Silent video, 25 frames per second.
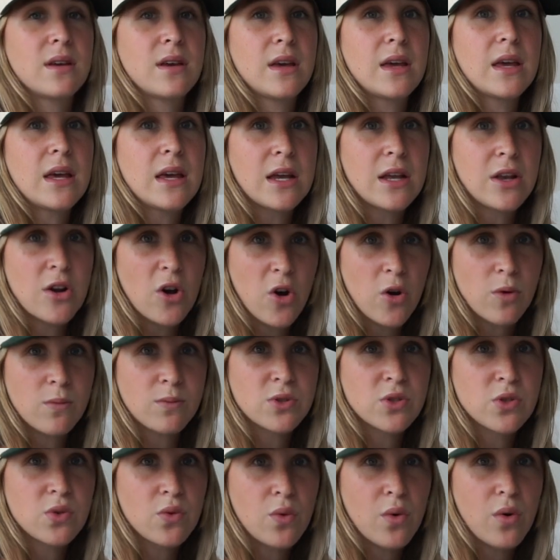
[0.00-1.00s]
in
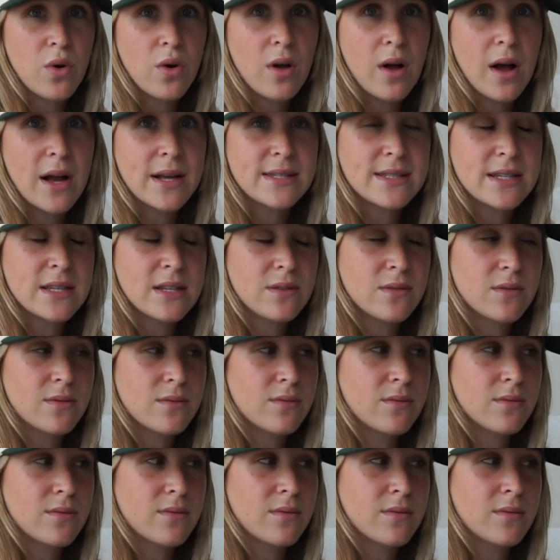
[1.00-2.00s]
homeschool. I didn't
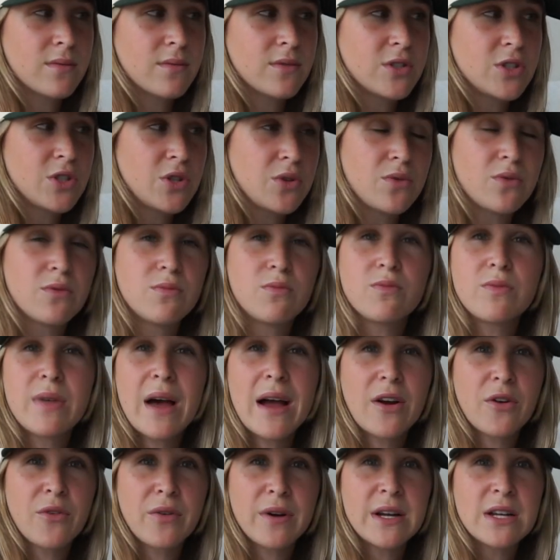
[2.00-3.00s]
do that
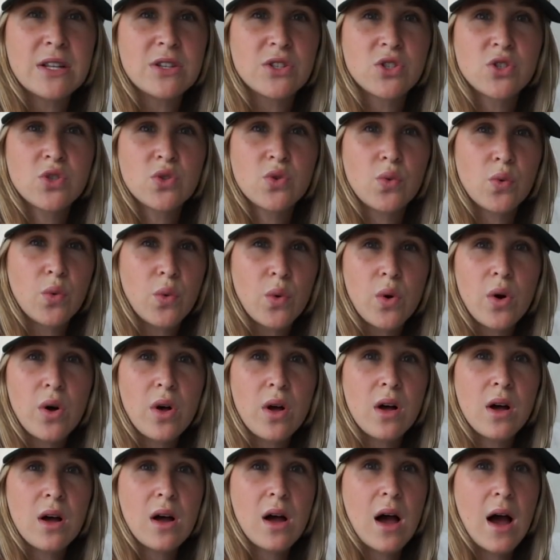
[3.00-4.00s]
great in
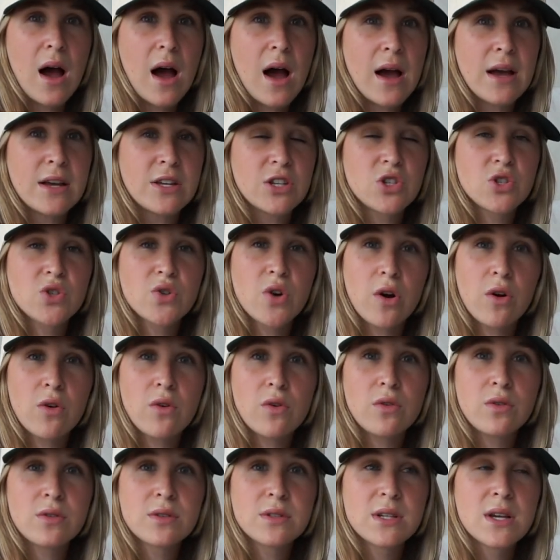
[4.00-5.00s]
school. I
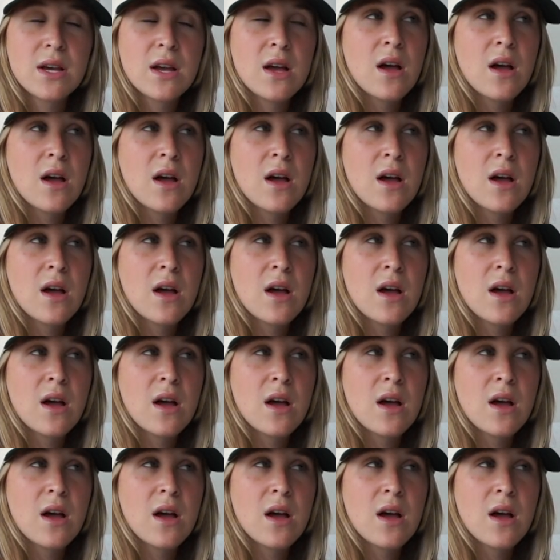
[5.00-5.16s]
struggled